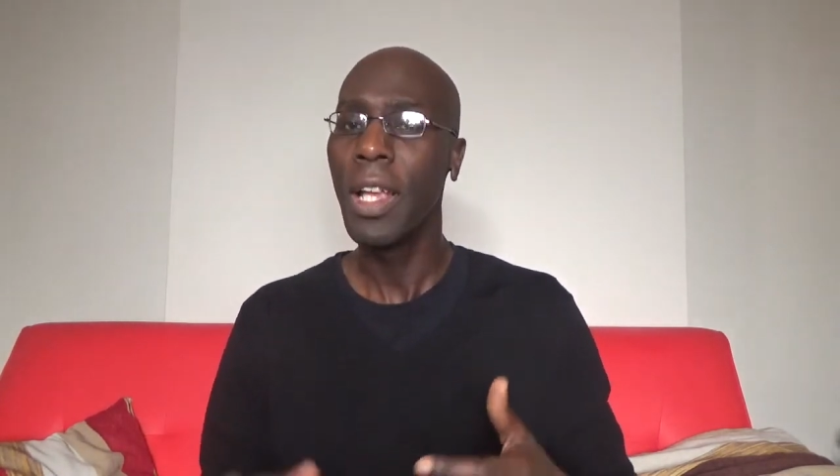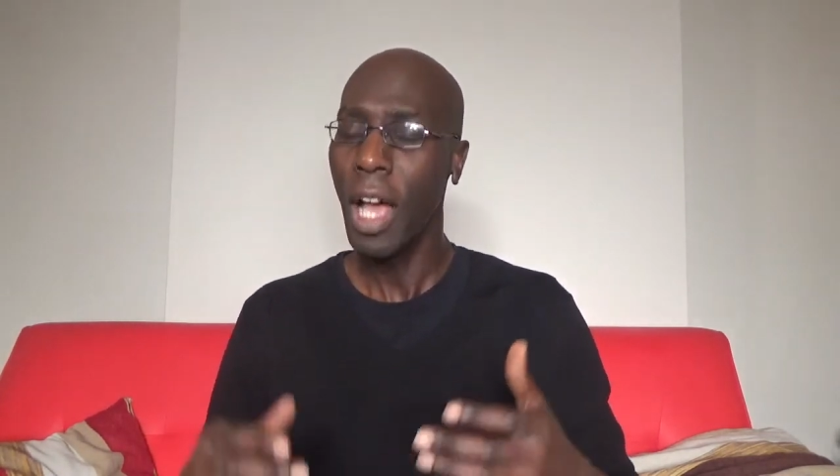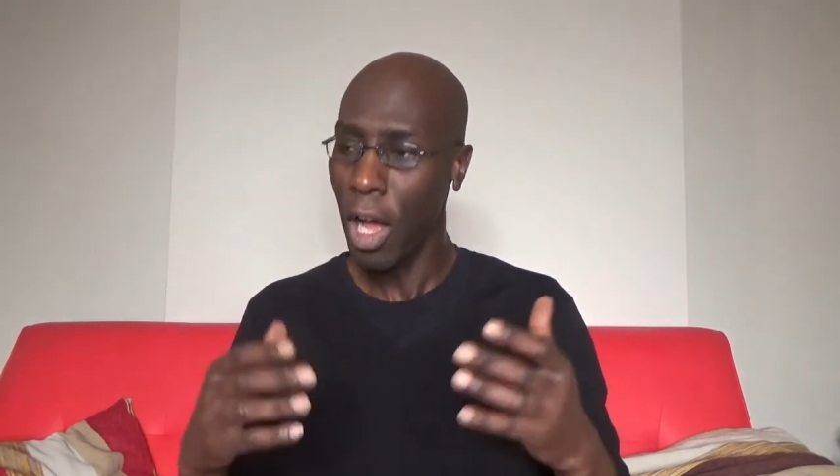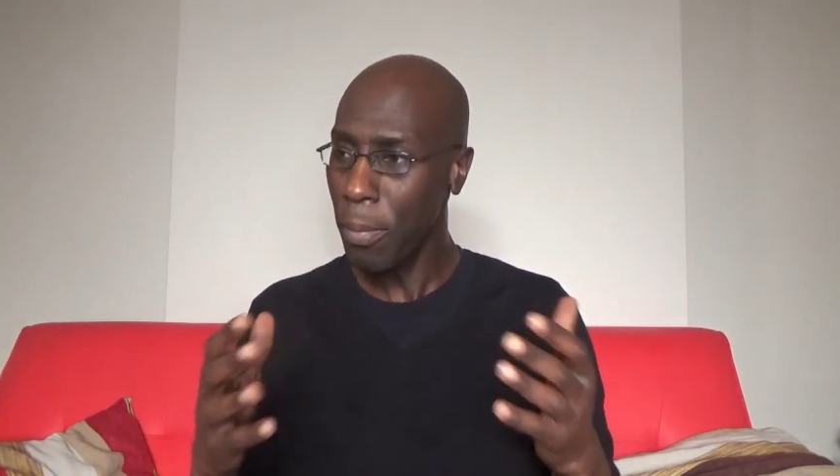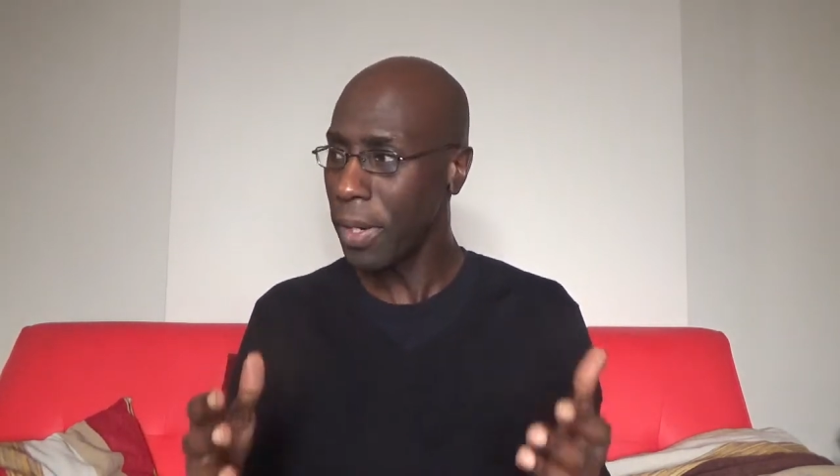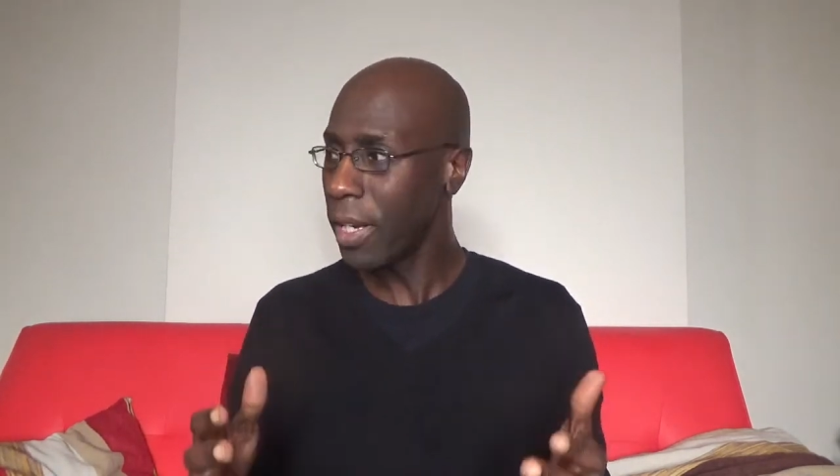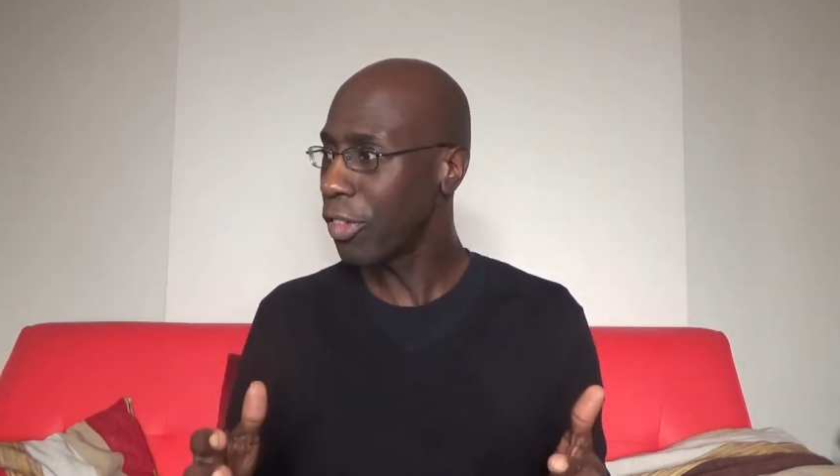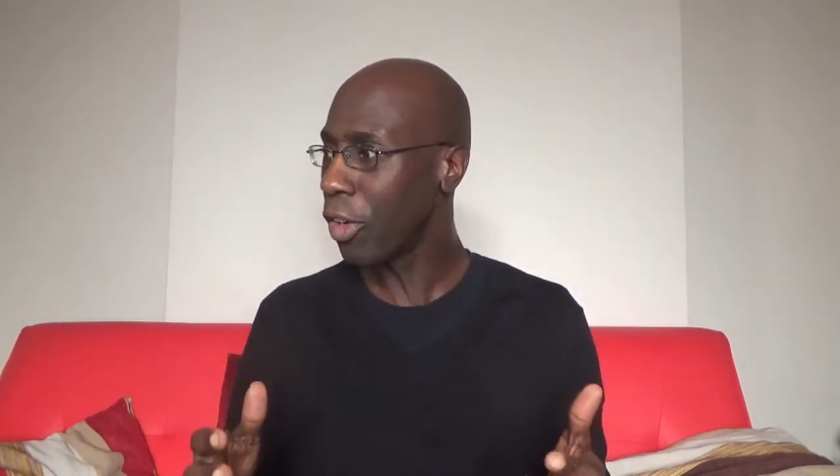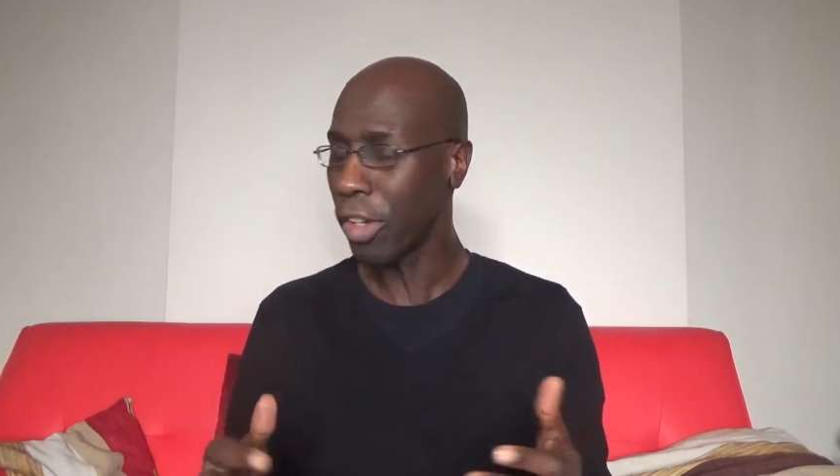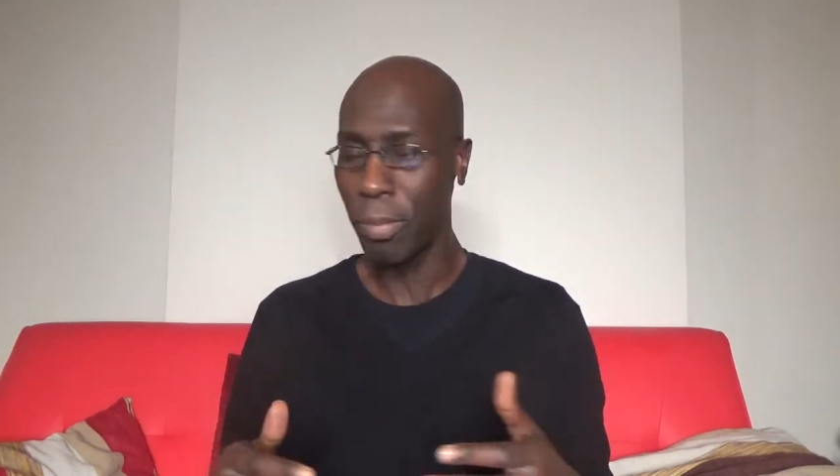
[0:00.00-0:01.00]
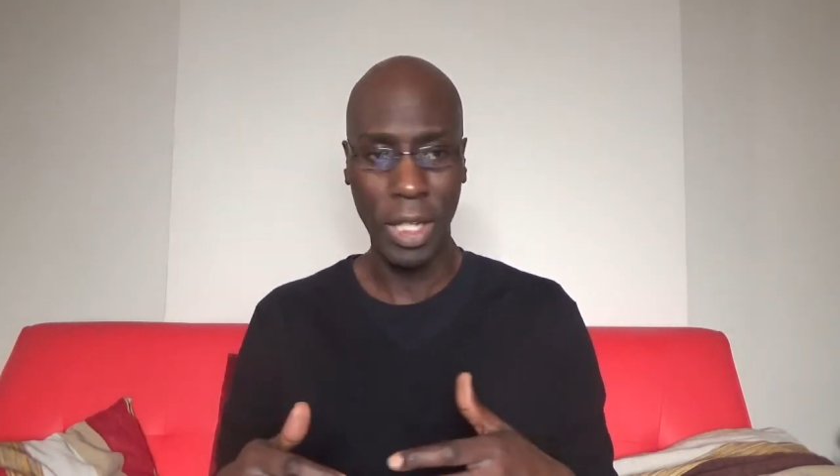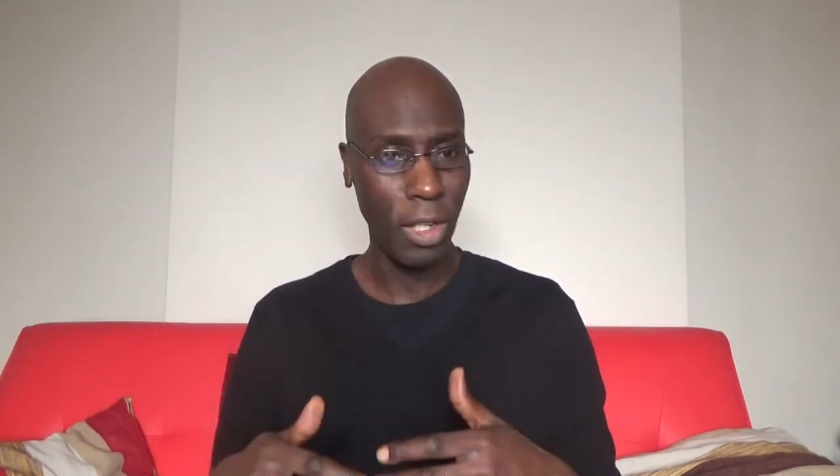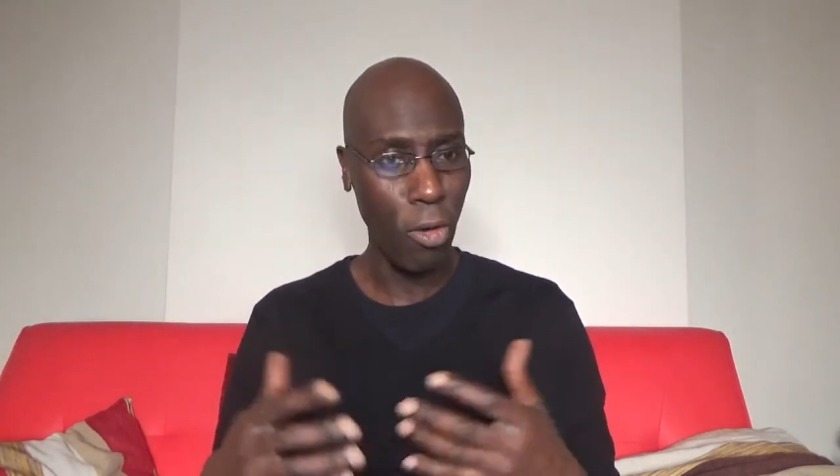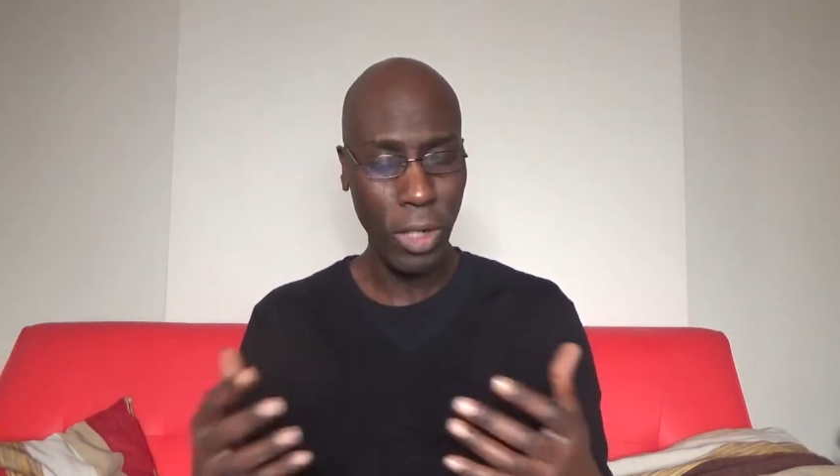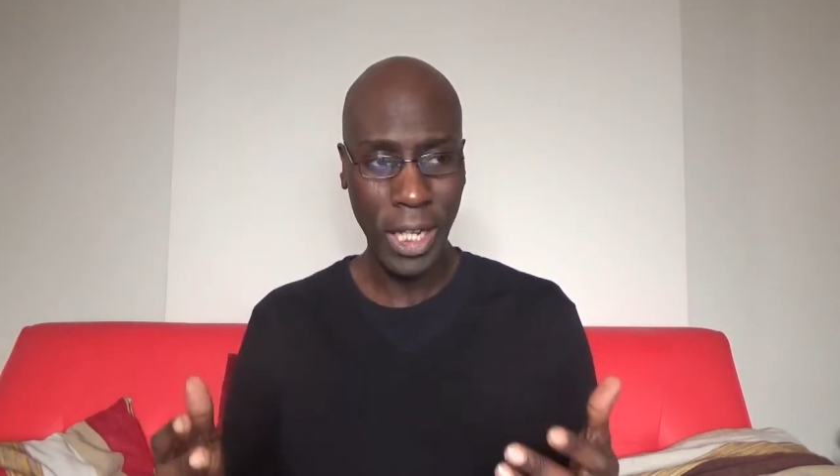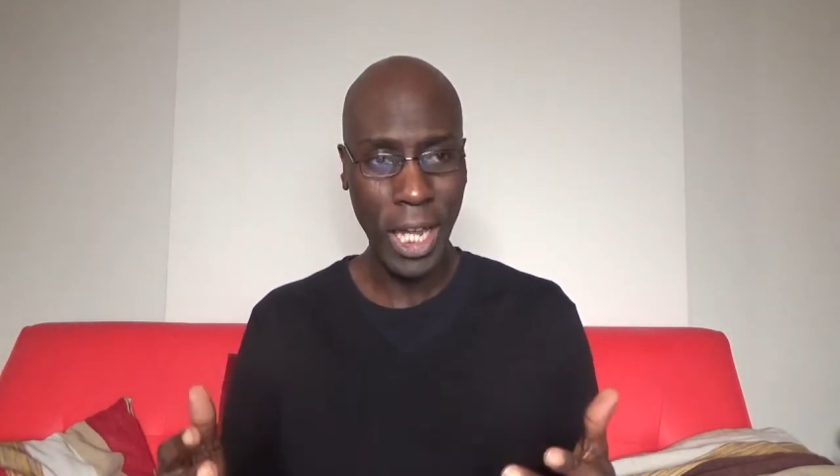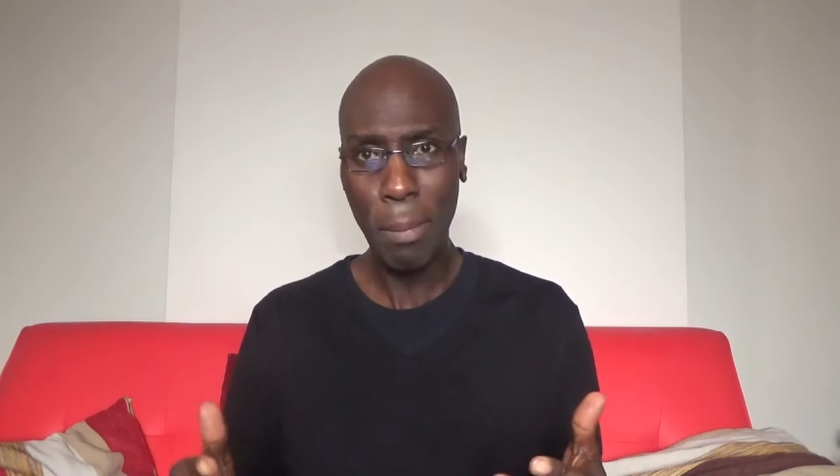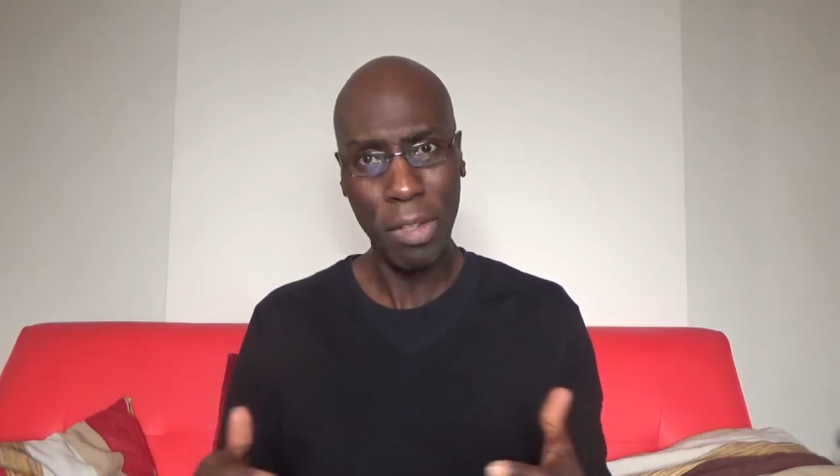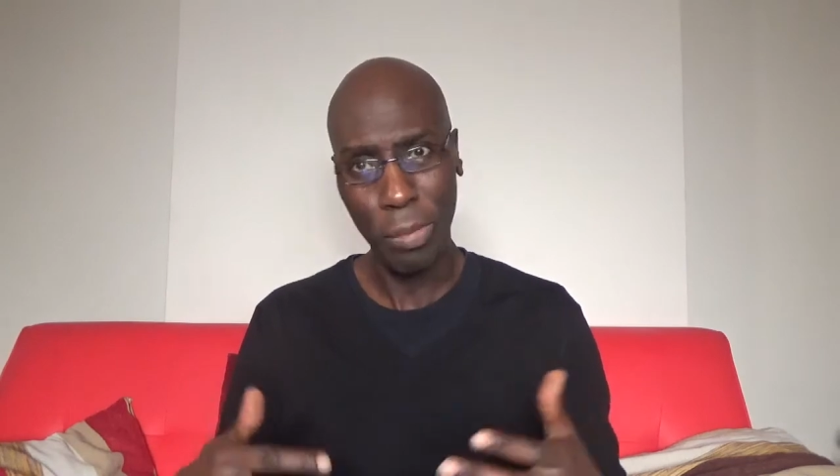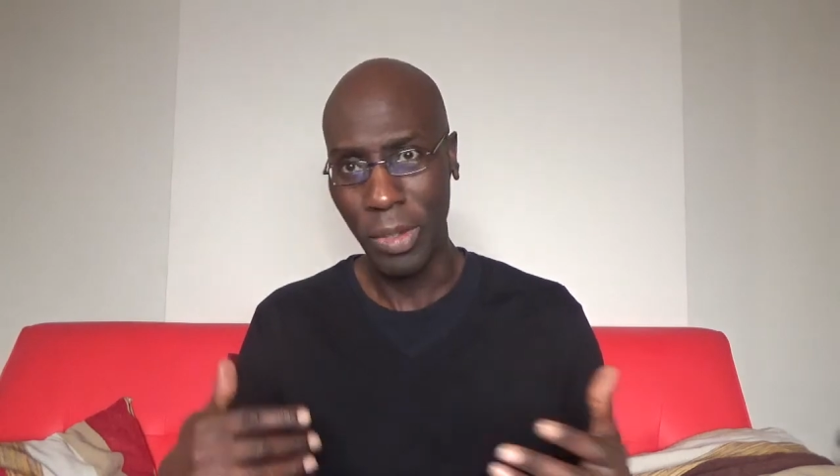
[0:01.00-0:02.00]
Open a document, call it
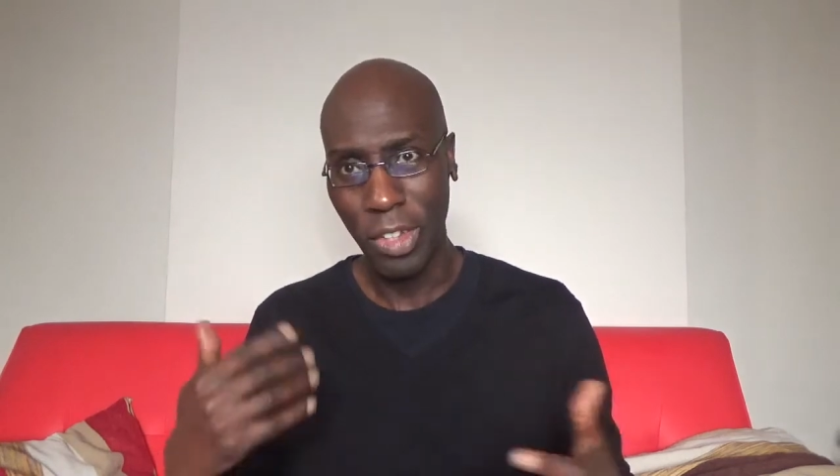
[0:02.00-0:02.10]
accomplishments.